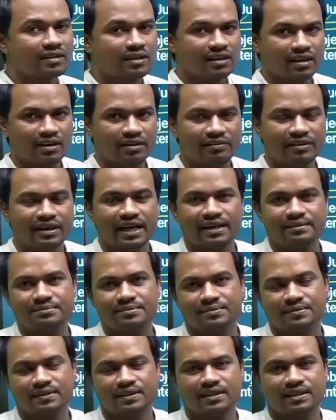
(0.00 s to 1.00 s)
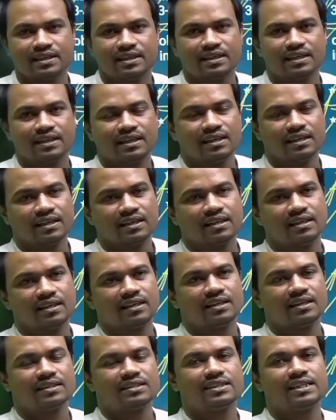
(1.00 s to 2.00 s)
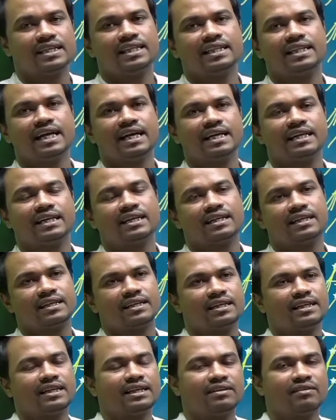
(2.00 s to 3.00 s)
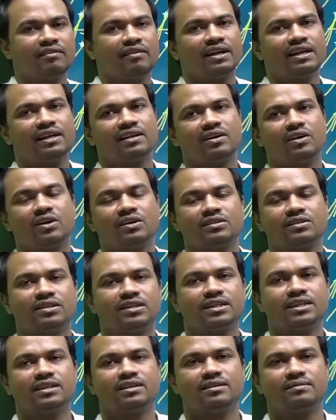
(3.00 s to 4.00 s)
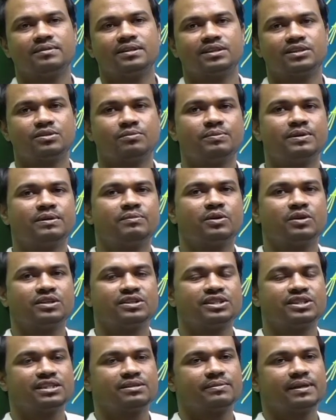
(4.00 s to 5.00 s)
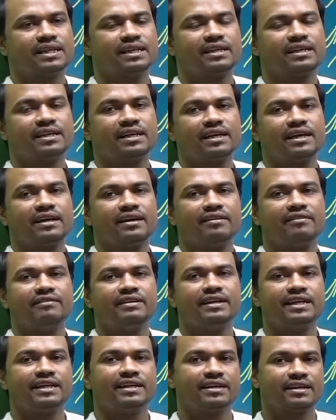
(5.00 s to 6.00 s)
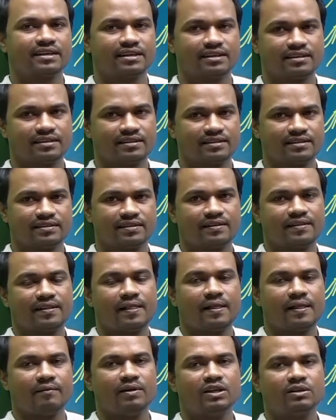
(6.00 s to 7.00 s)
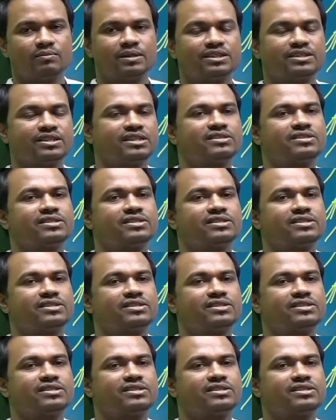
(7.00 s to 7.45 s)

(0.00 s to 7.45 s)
we have seen that in one authored of the Supreme Court judgment, where one of the judge